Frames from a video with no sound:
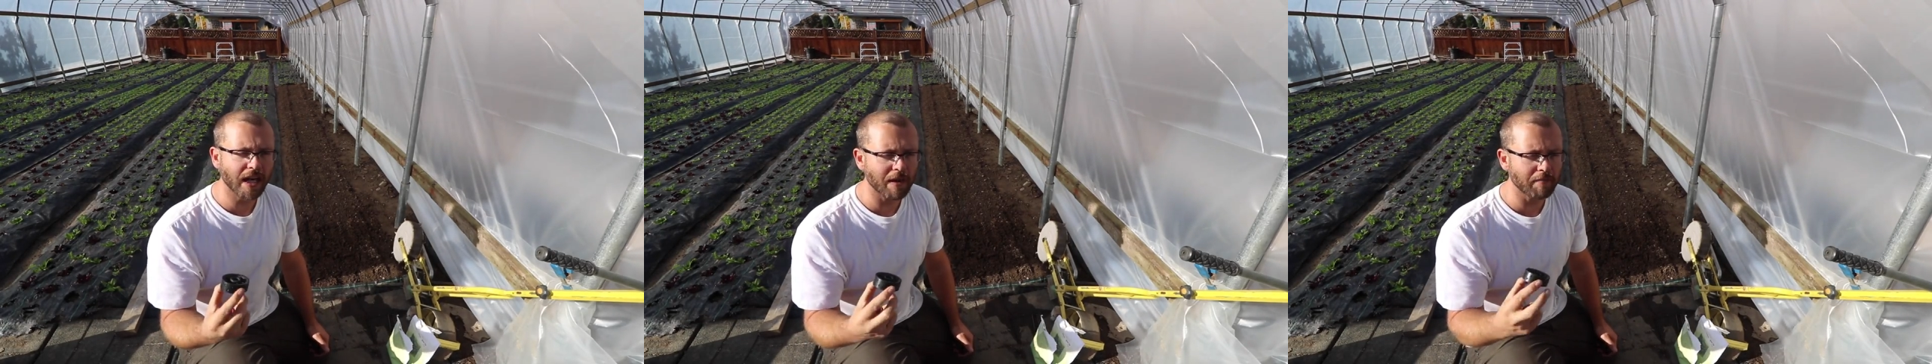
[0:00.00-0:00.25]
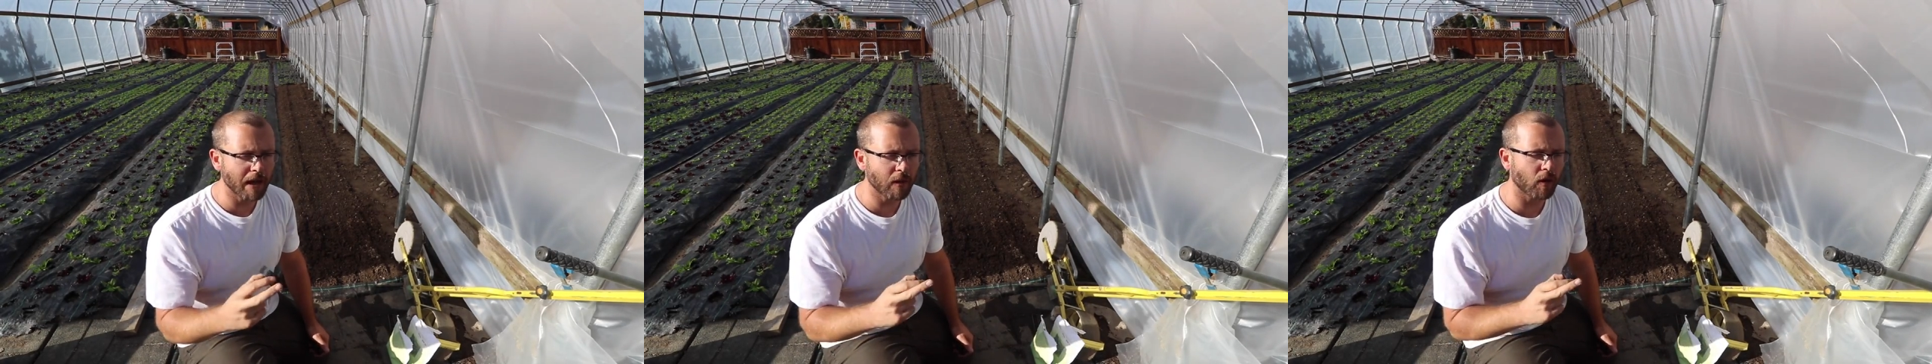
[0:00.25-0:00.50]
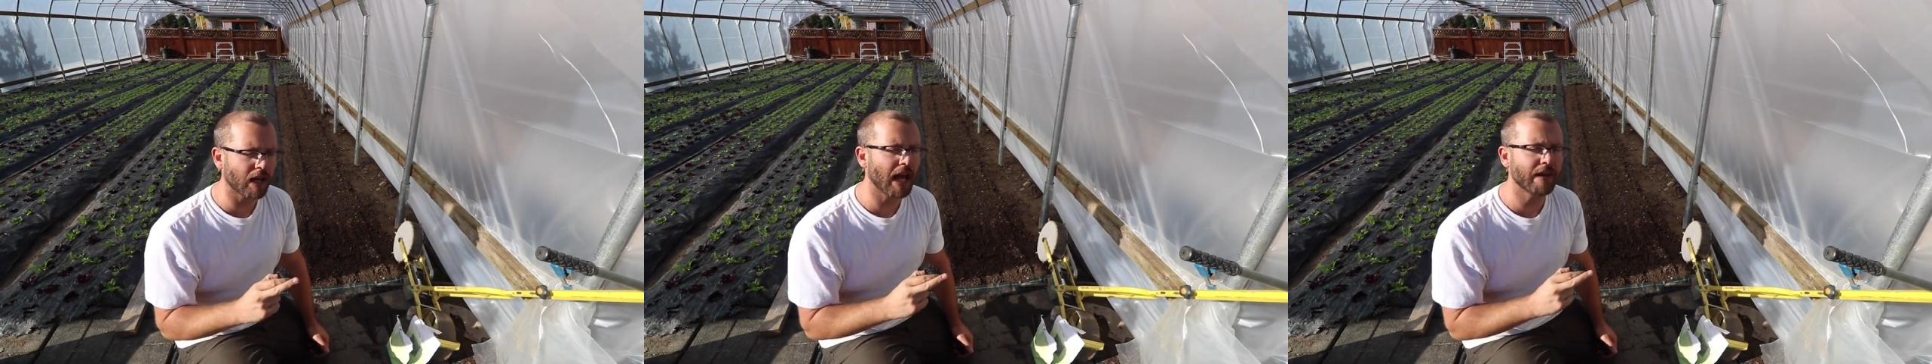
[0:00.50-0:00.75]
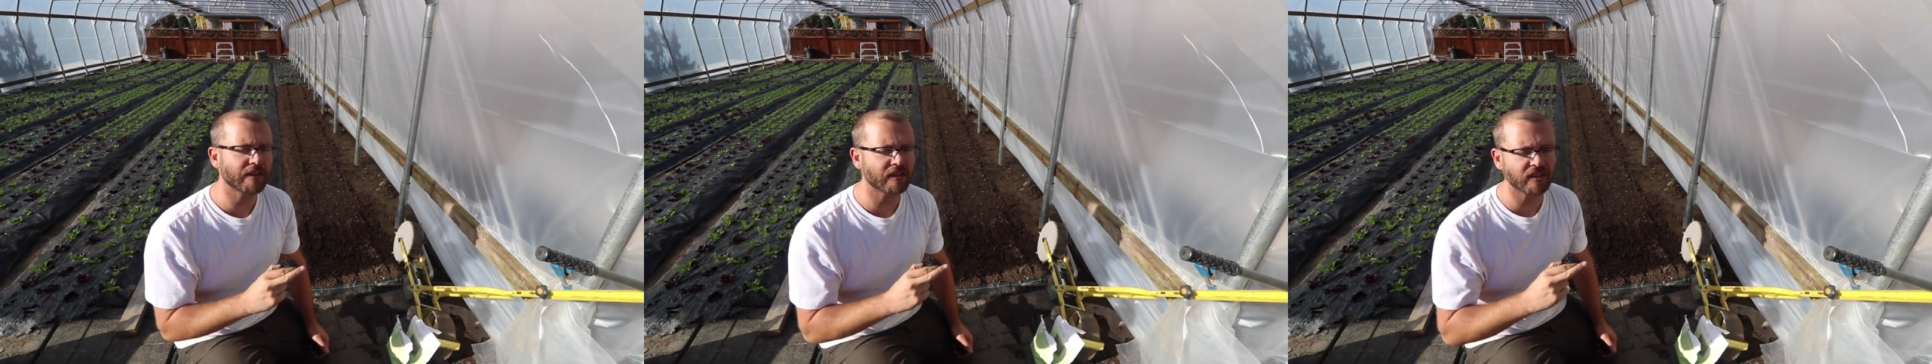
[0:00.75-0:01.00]
I might want to
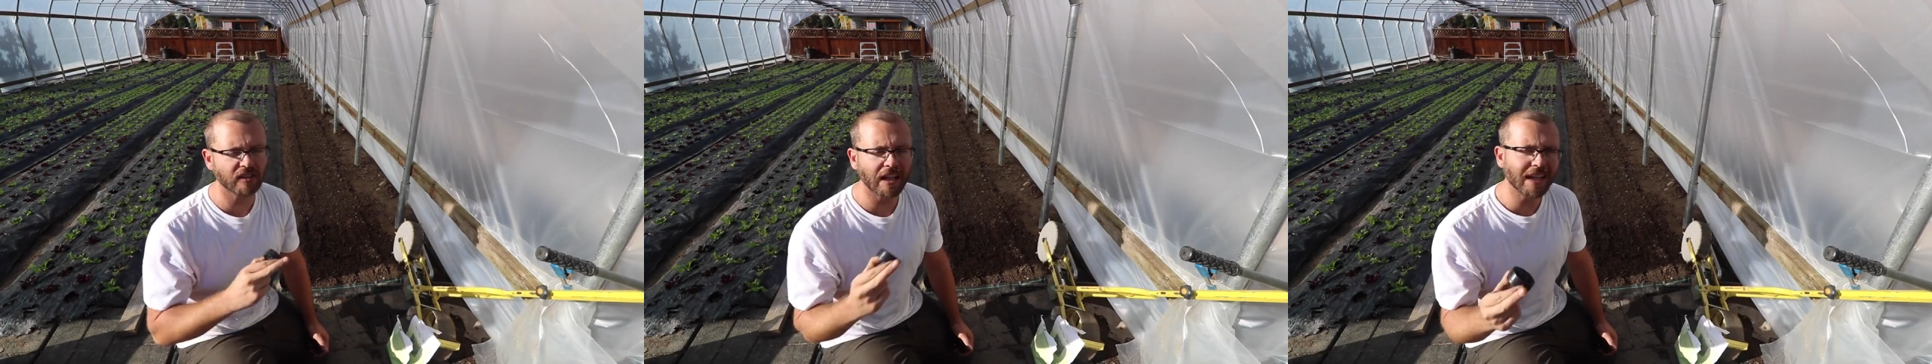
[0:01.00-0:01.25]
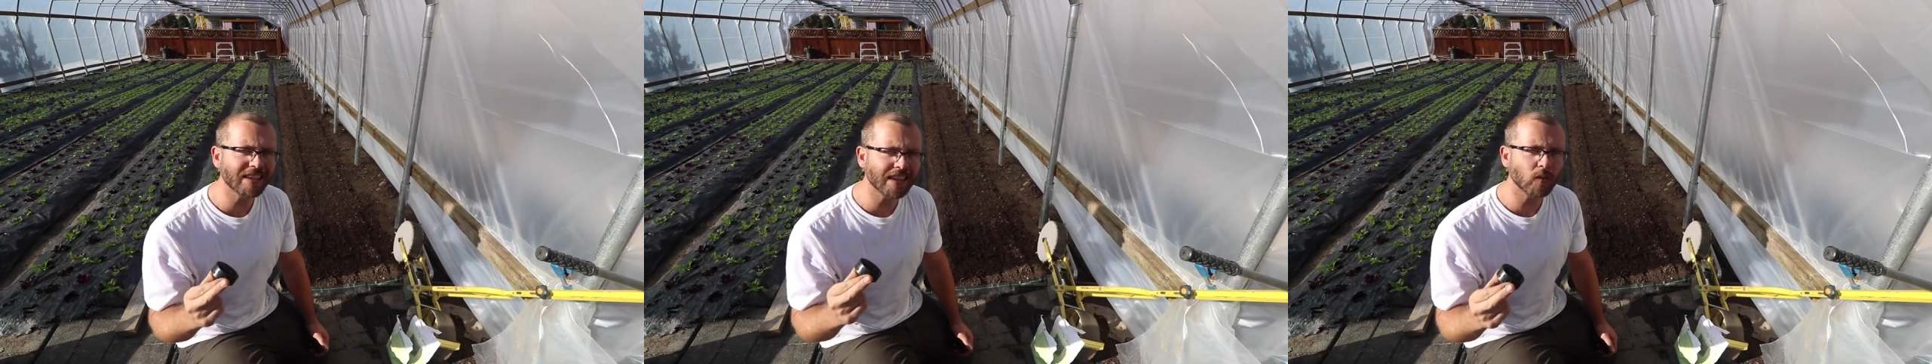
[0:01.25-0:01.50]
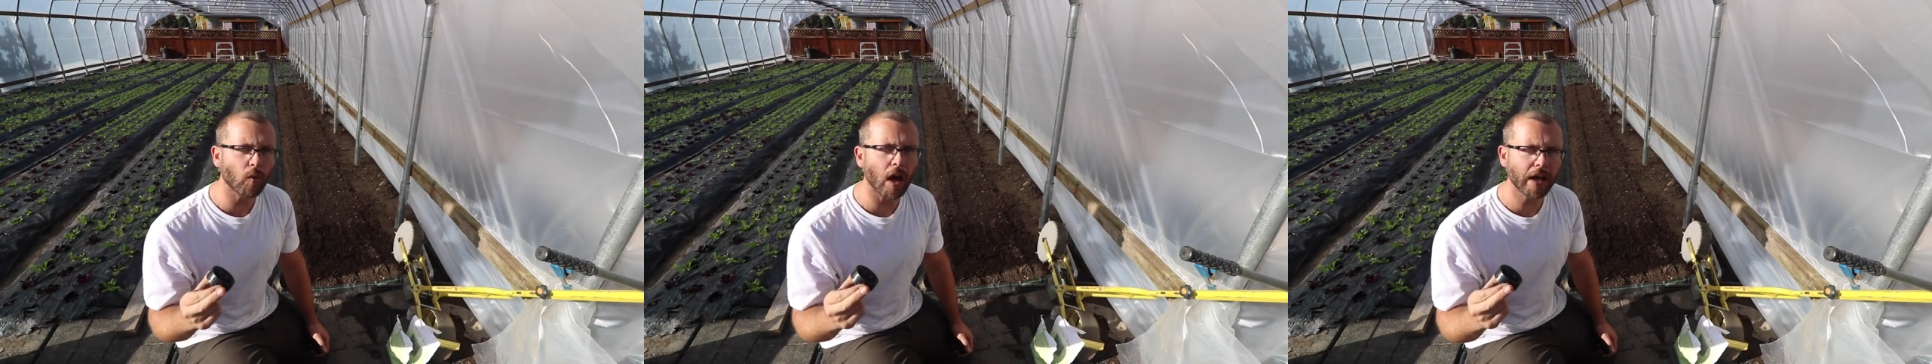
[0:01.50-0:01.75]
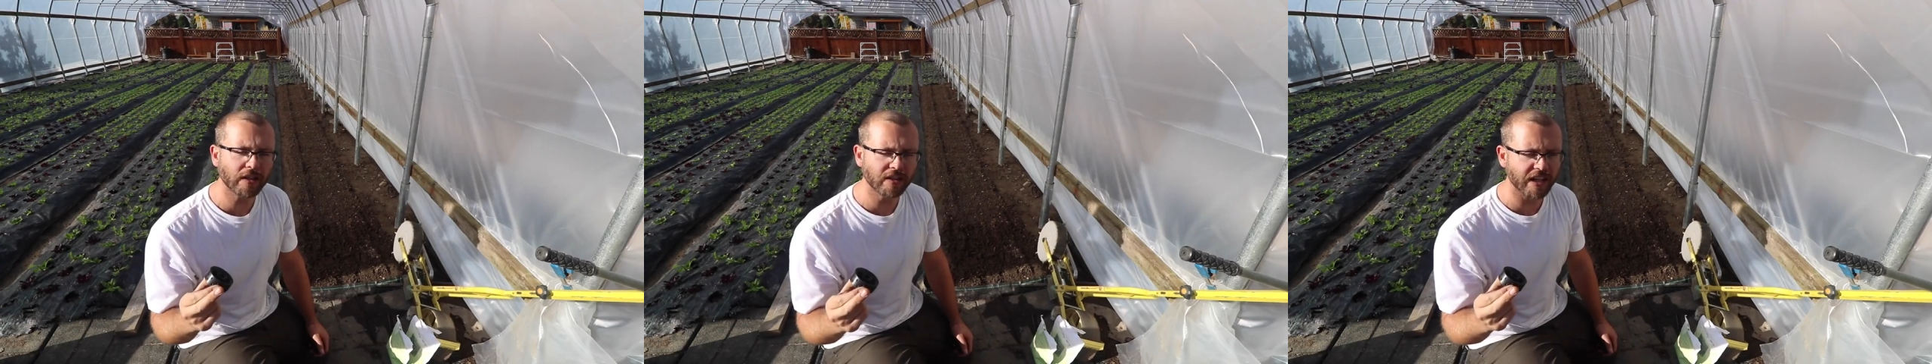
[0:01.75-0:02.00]
have a slightly
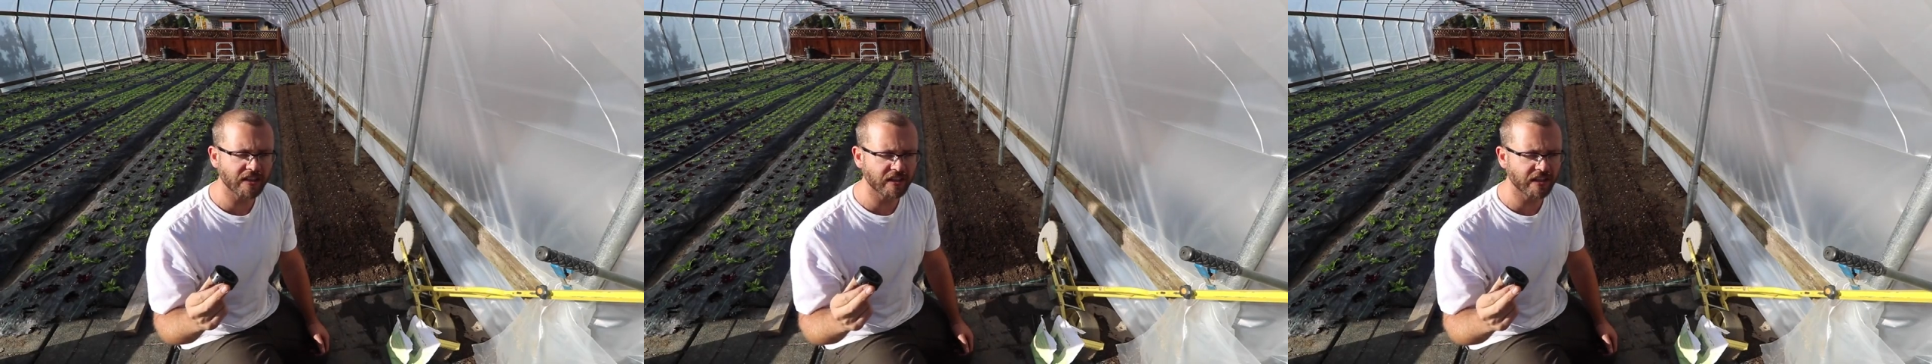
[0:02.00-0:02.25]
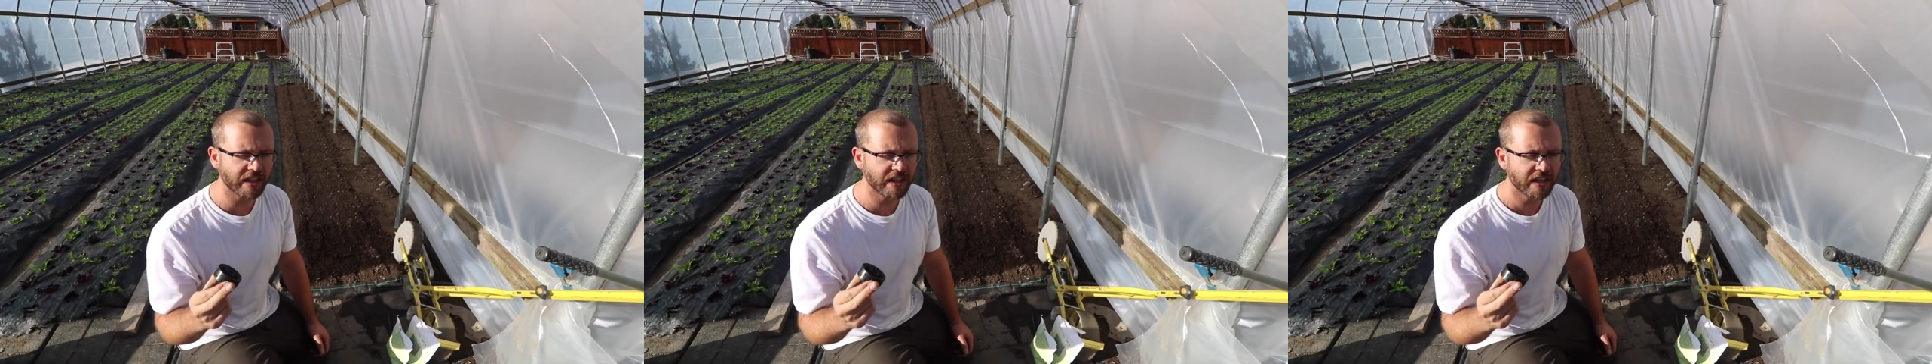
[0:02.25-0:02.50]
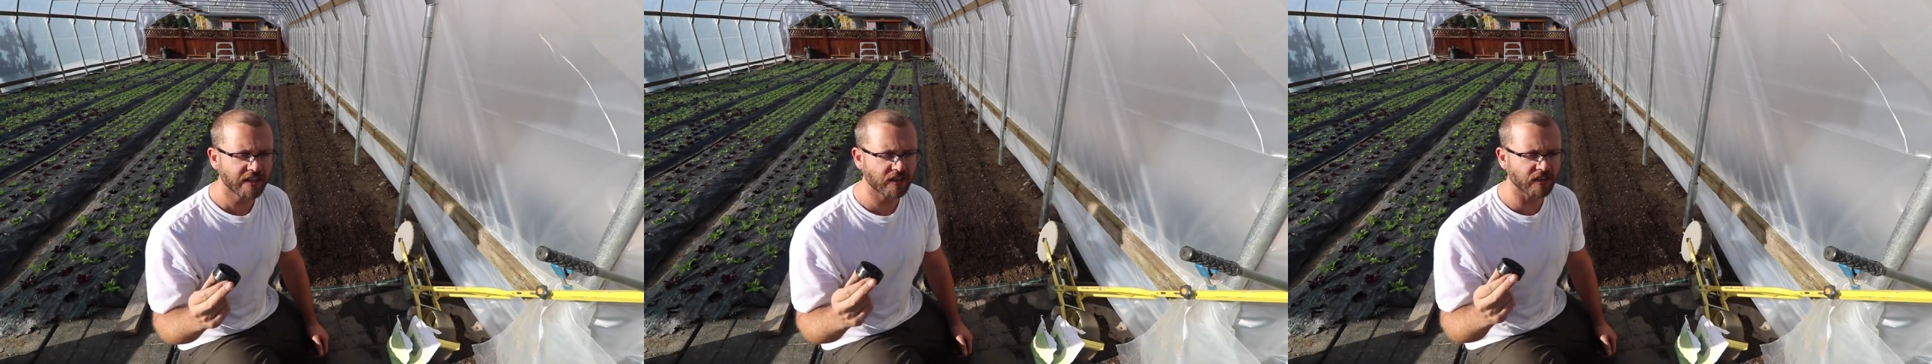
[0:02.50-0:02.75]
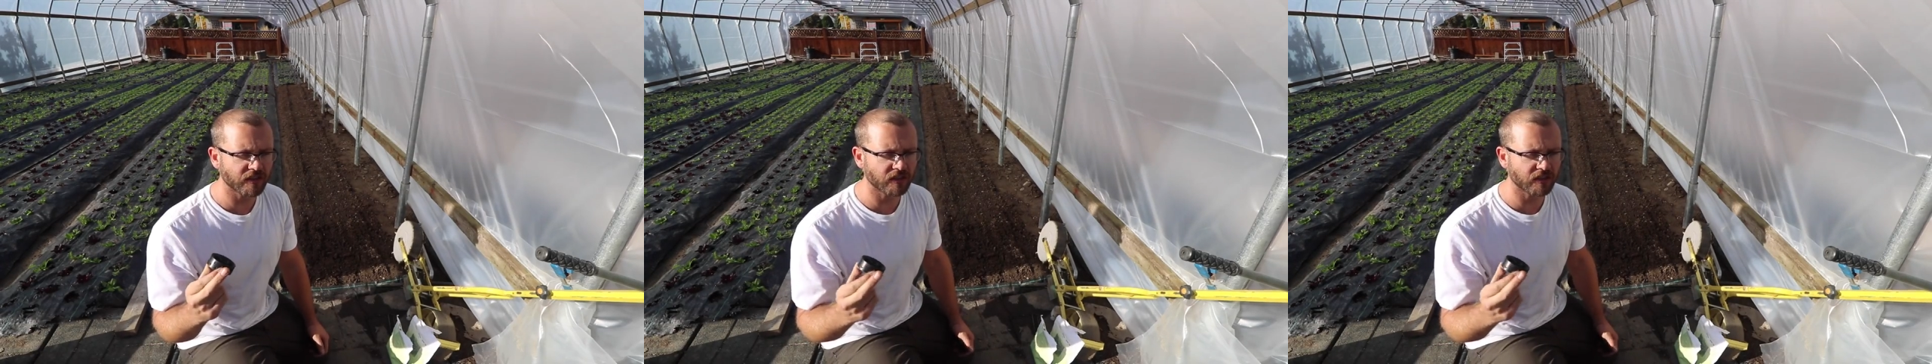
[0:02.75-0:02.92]
wider density to,